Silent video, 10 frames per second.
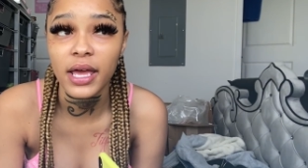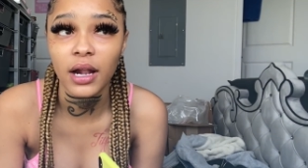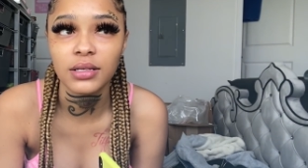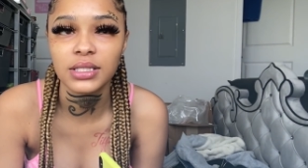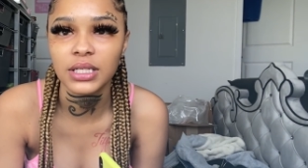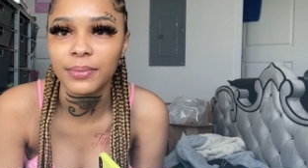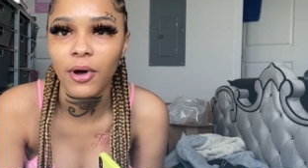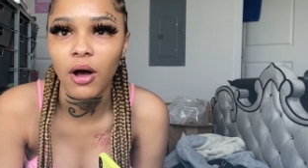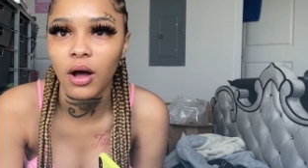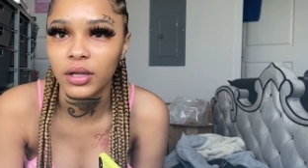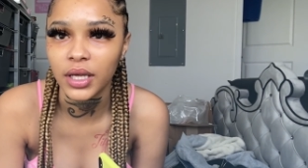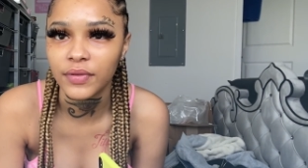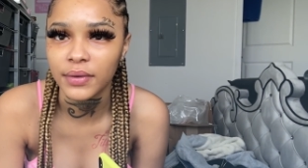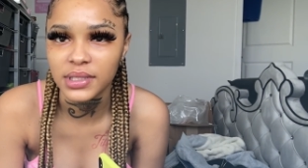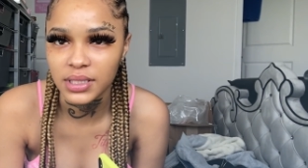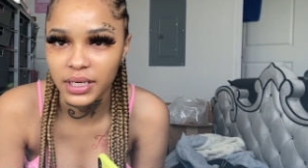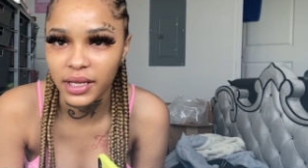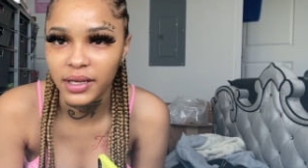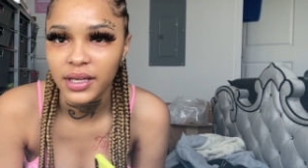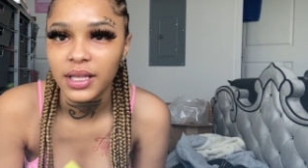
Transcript: And I'll sleep all day for the rest of the day.